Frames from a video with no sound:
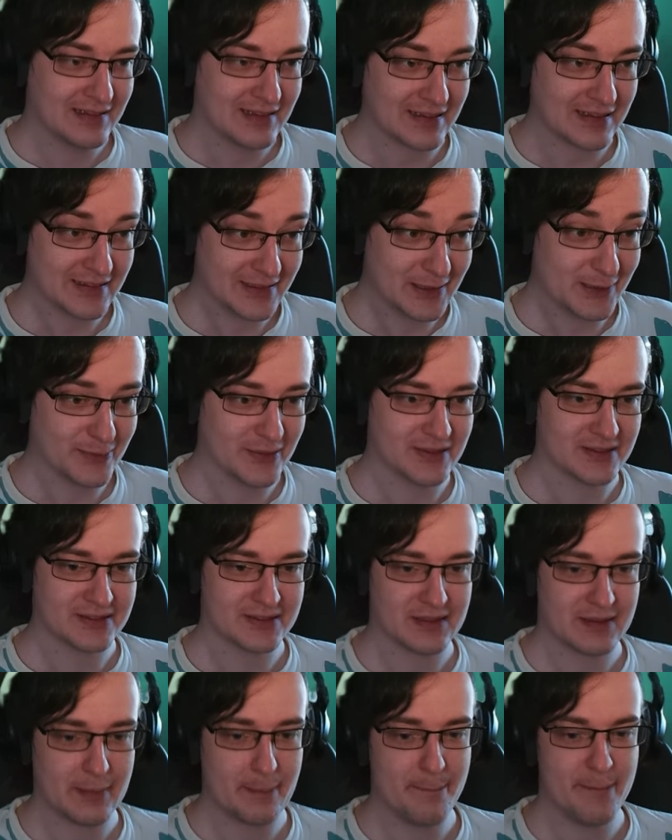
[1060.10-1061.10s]
That
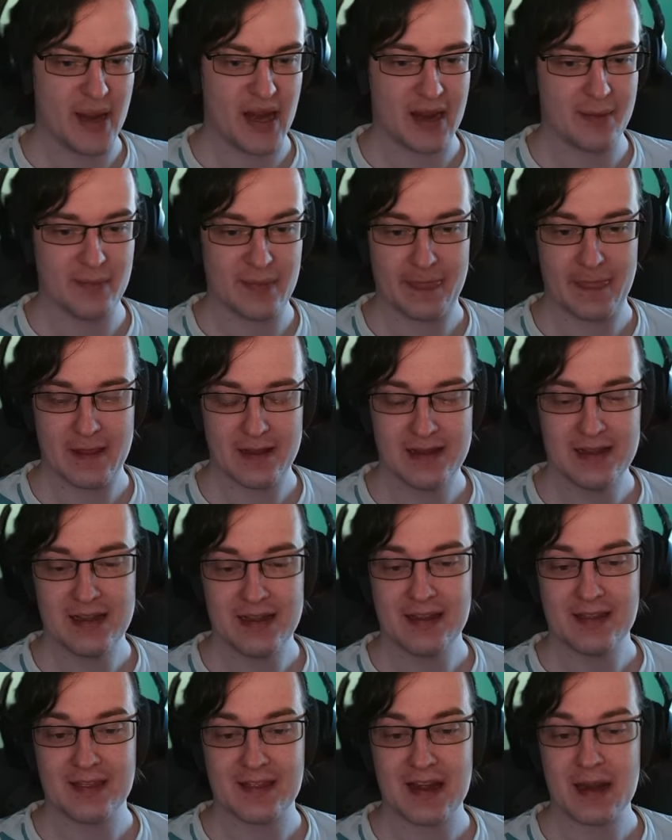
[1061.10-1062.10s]
equals, bam,
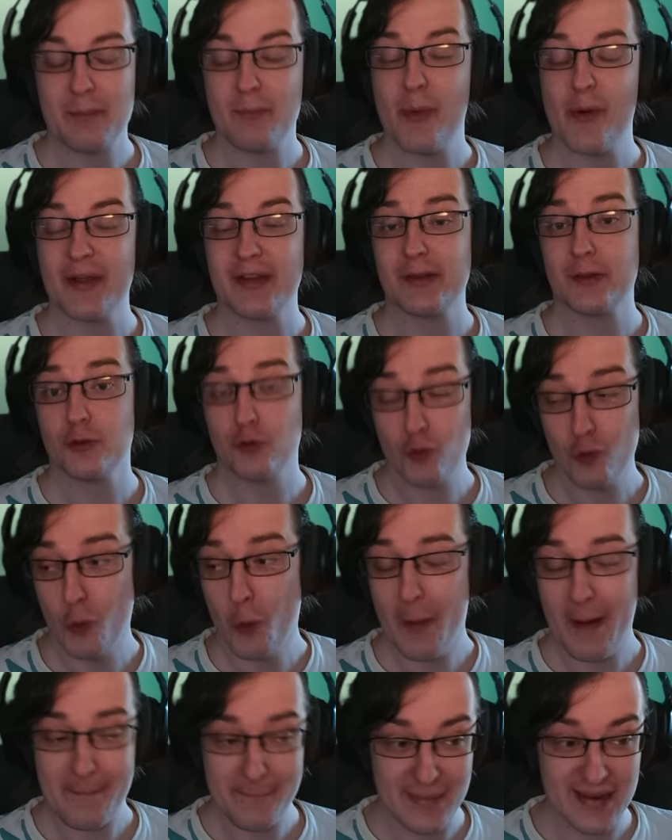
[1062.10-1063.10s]

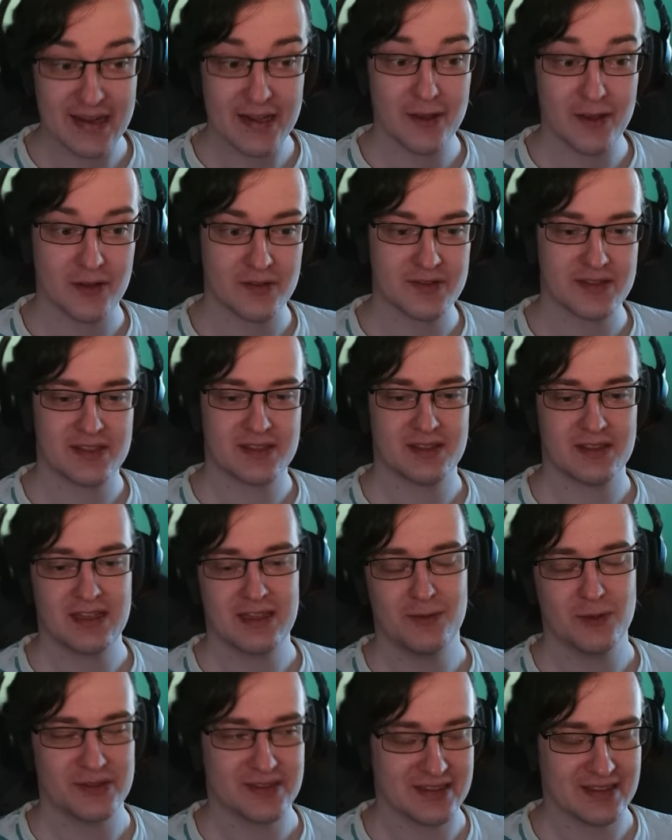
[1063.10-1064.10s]
3.2 millions.
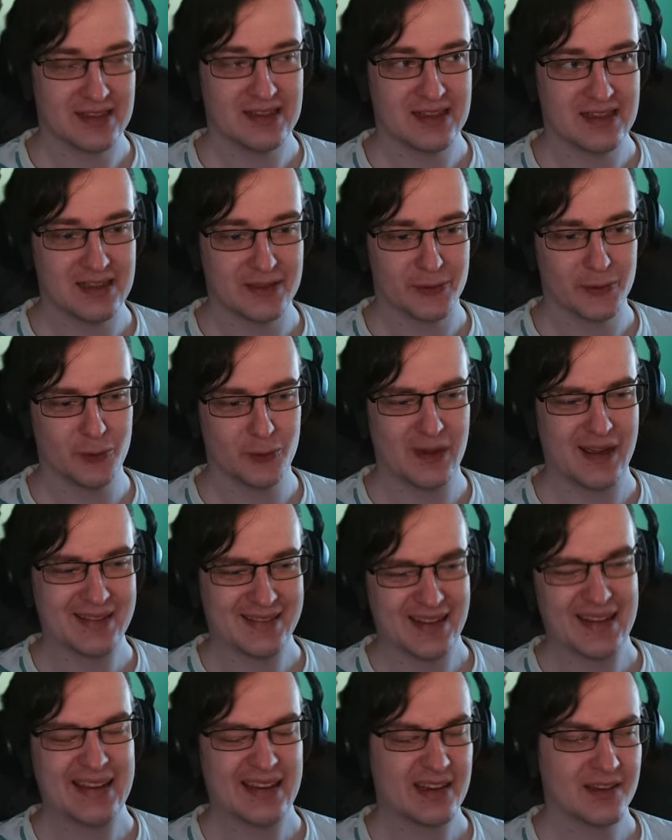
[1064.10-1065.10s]
It was critical too, I
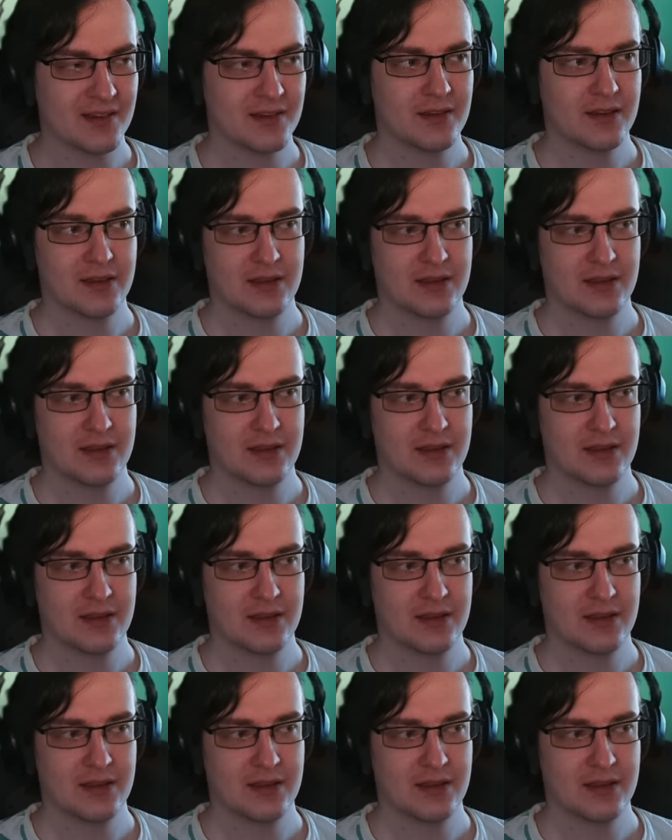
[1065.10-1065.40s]
think.